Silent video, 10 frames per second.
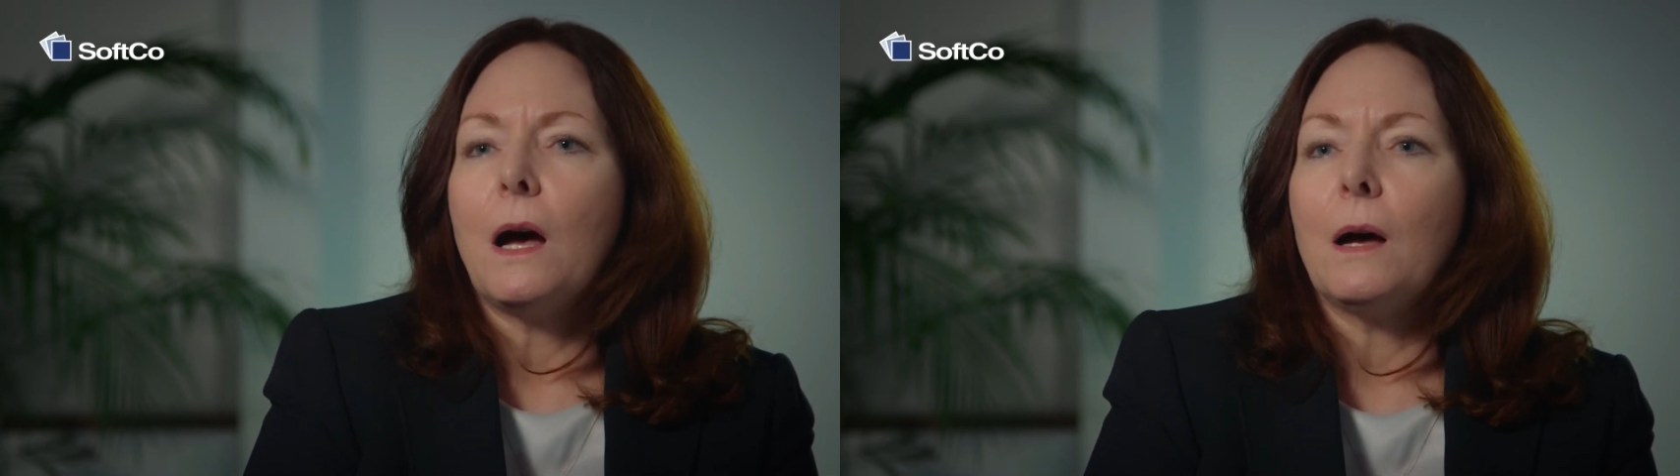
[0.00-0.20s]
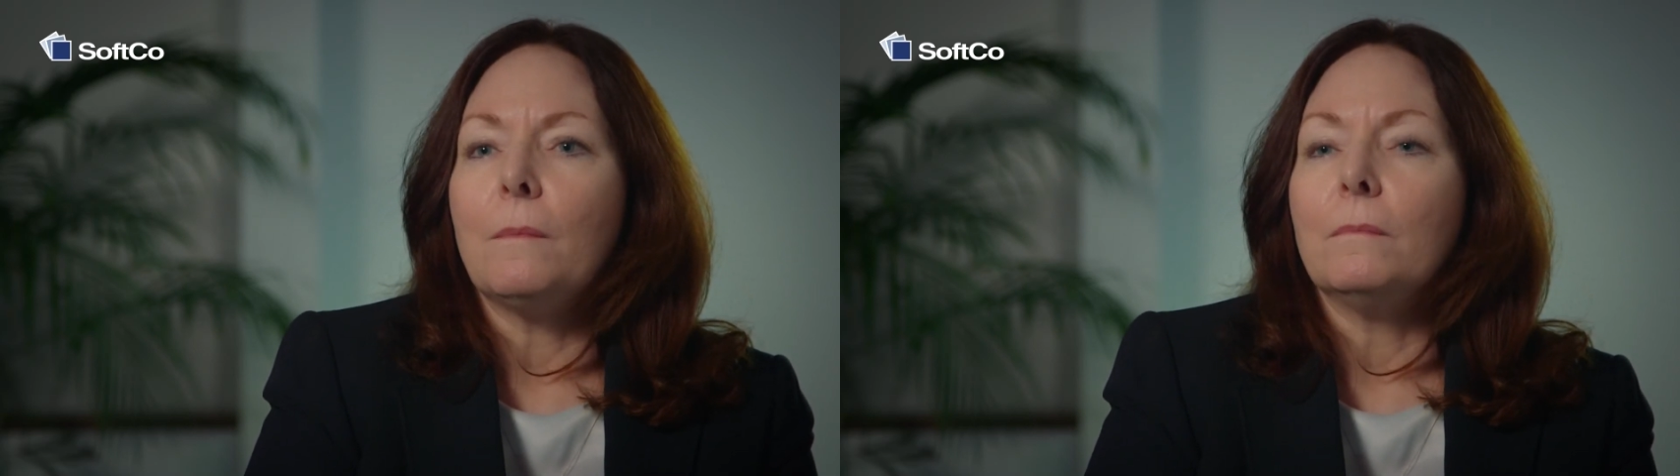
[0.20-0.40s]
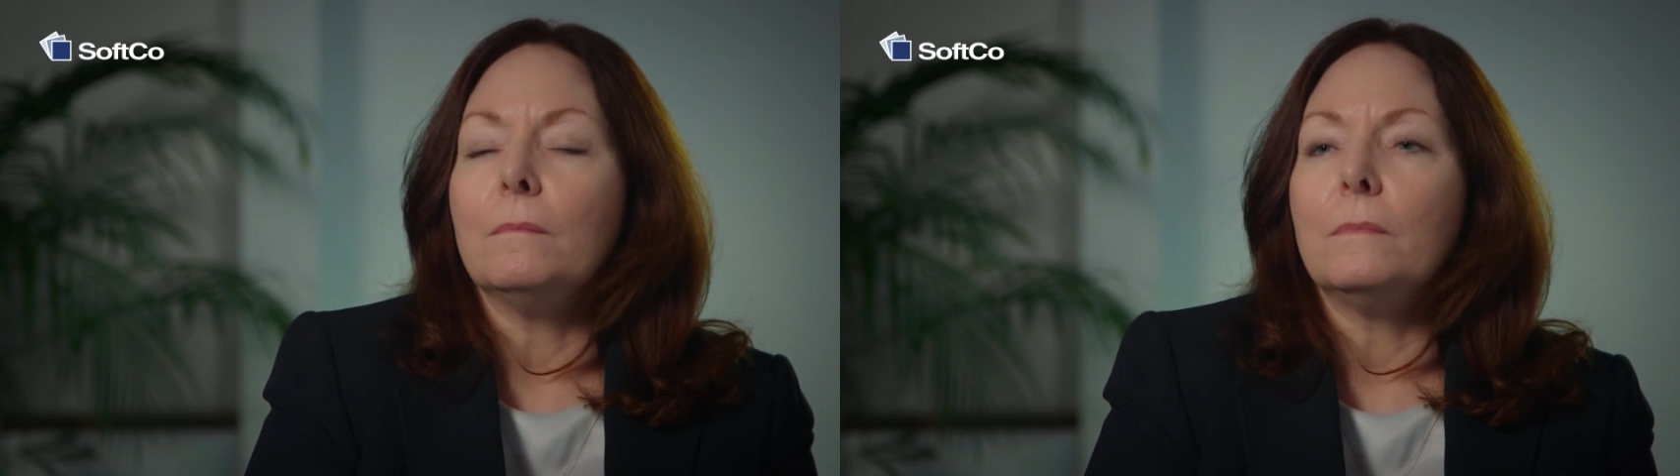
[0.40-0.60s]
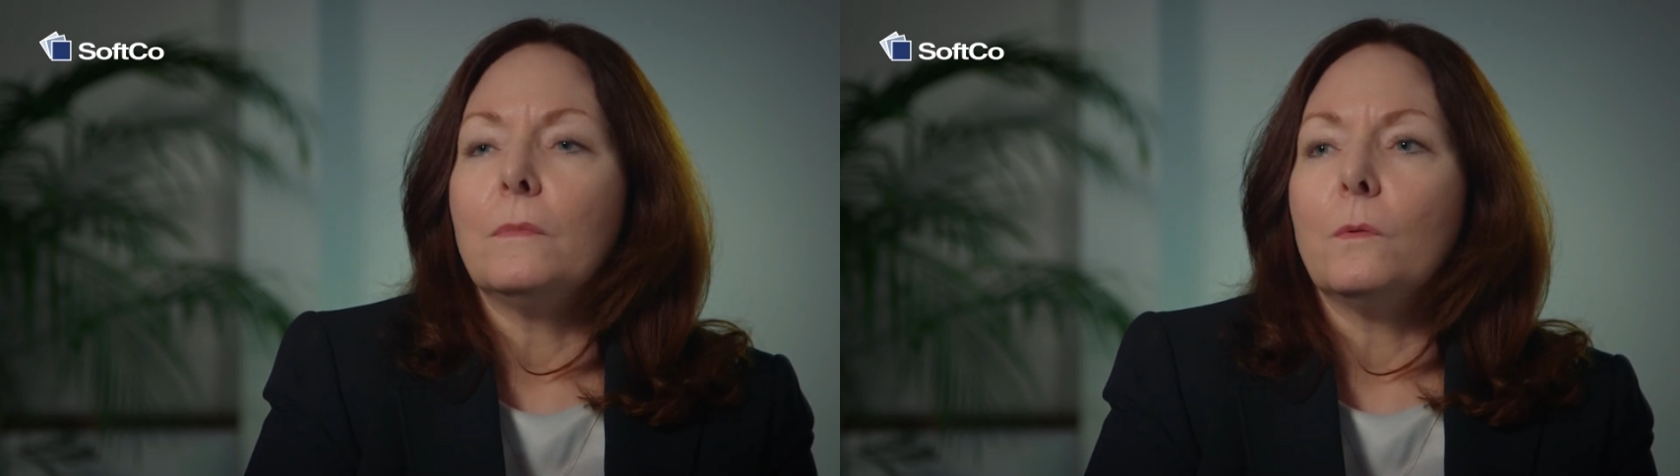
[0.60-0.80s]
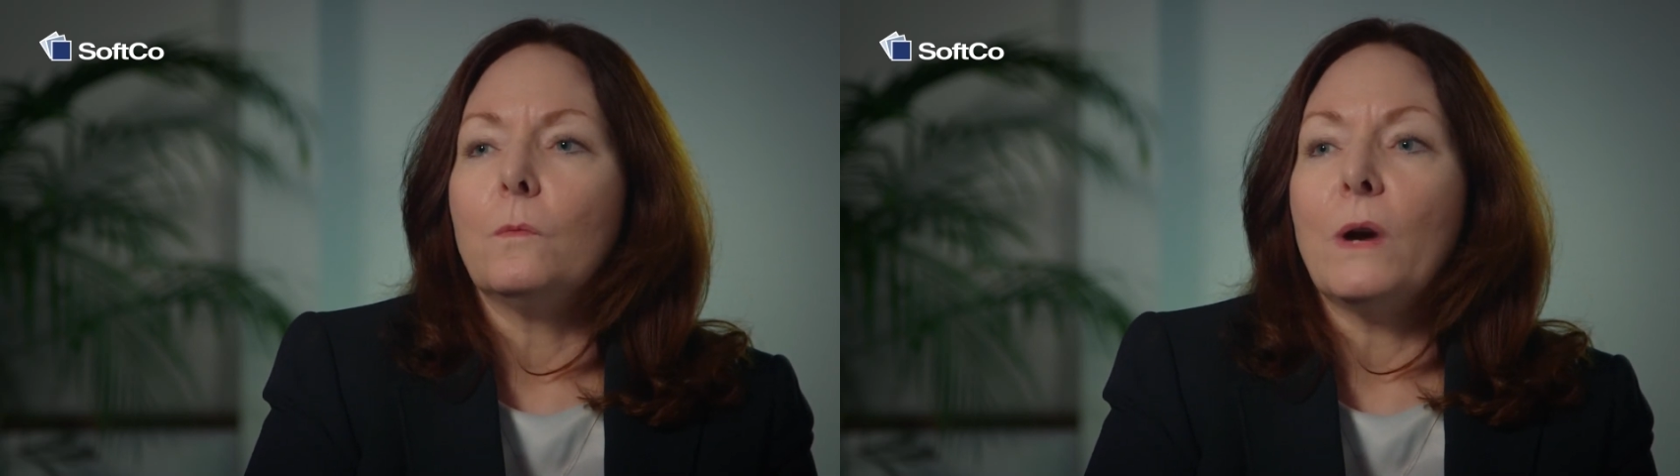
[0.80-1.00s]
on
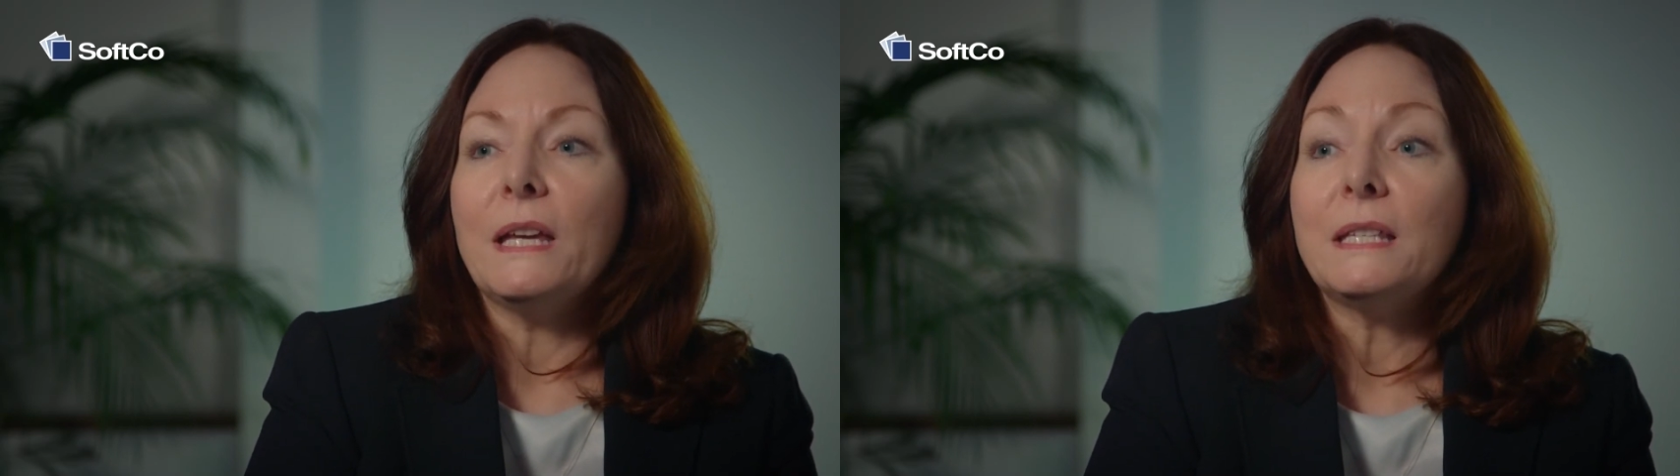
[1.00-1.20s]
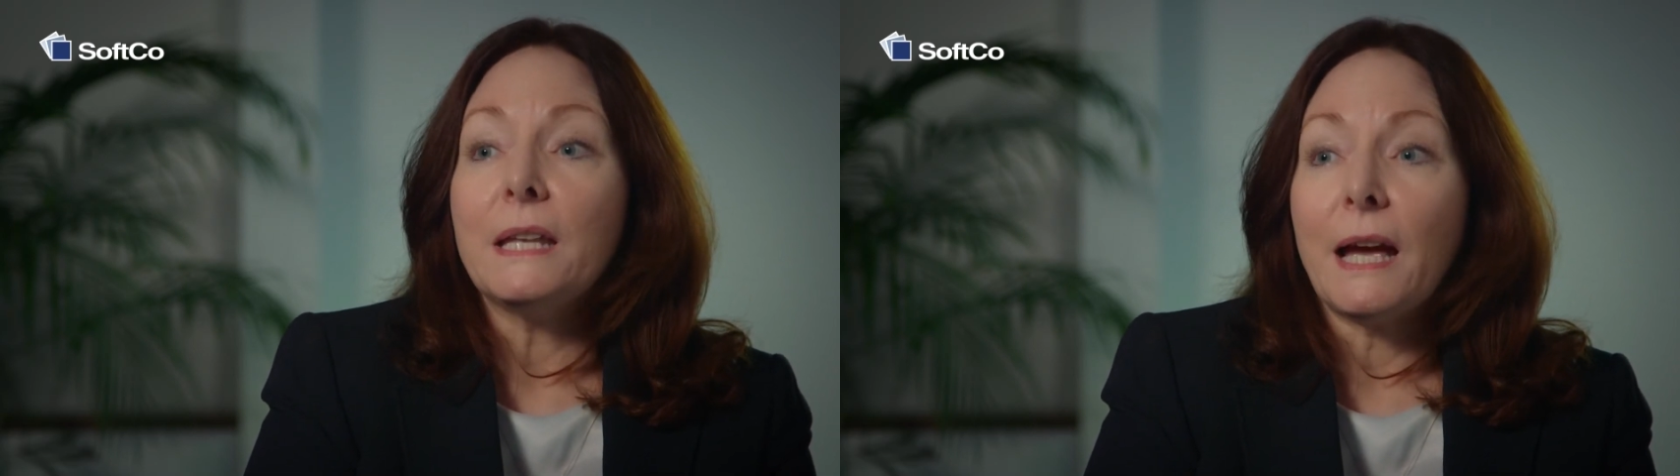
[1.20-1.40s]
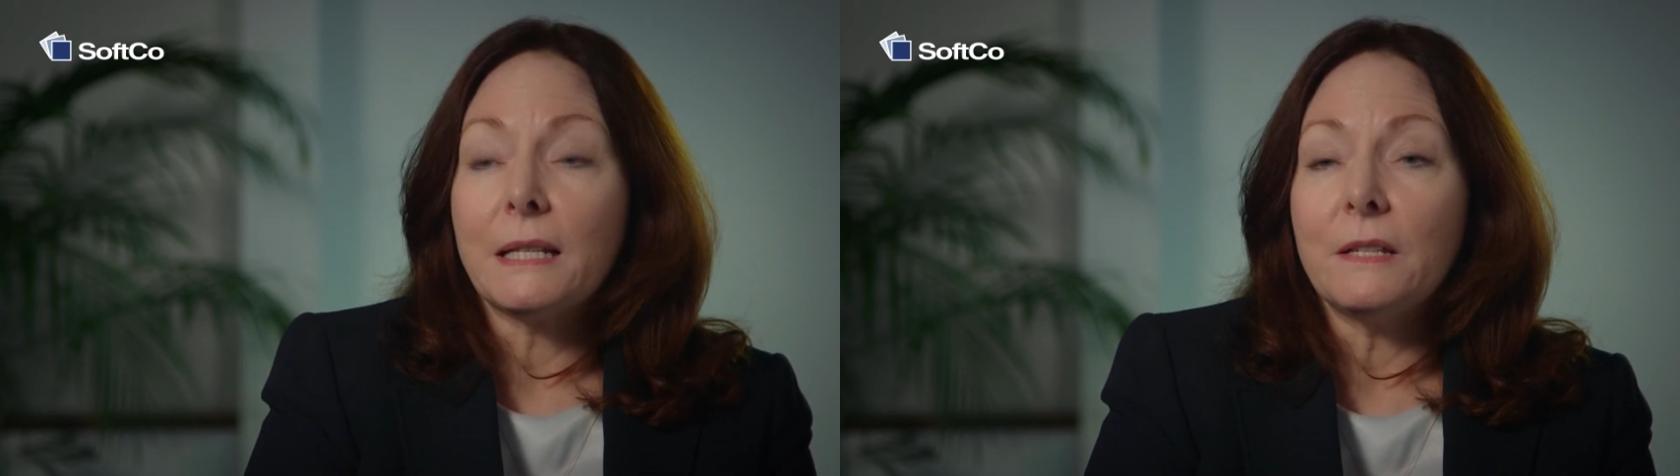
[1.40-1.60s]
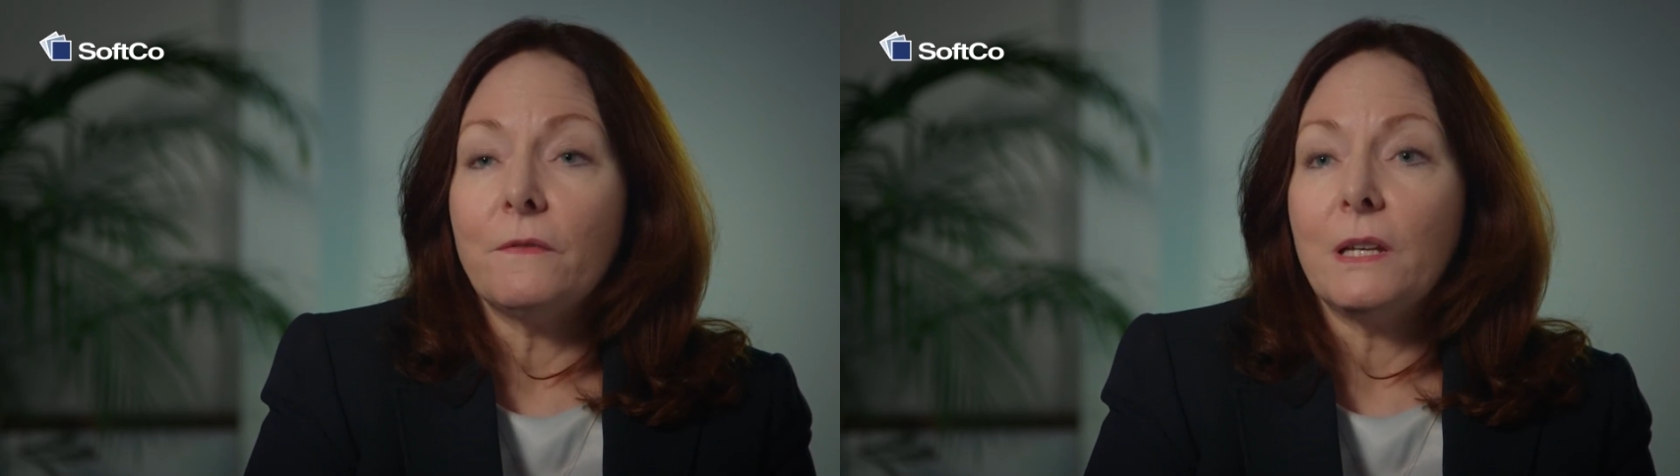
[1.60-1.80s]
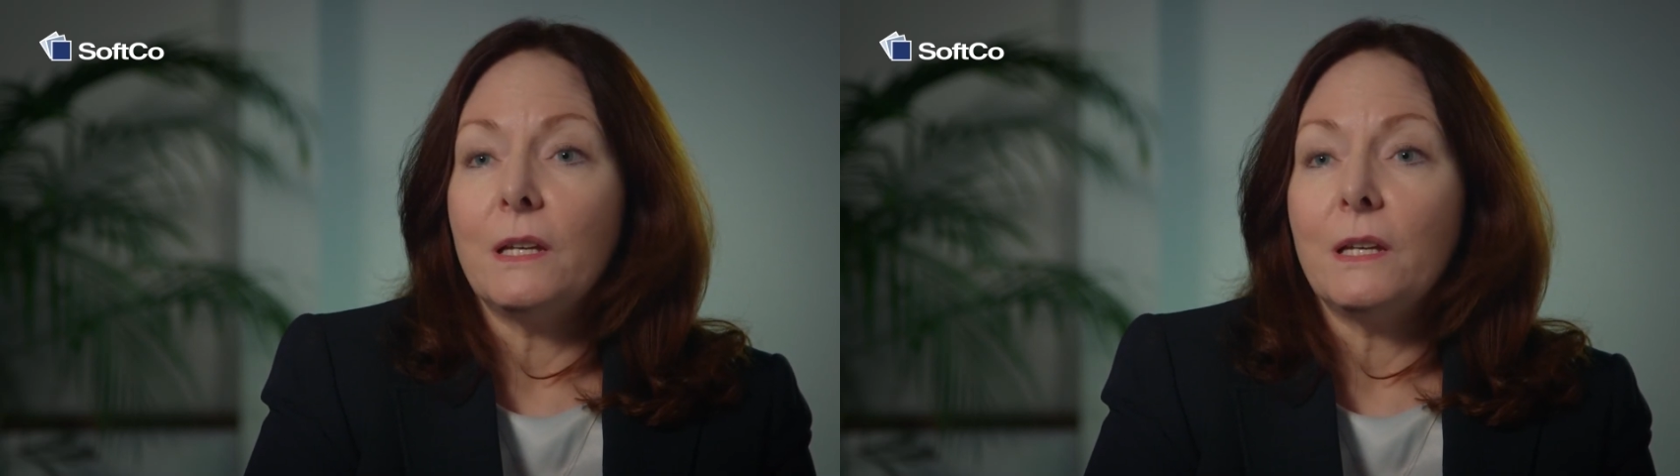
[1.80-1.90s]
wasted activity.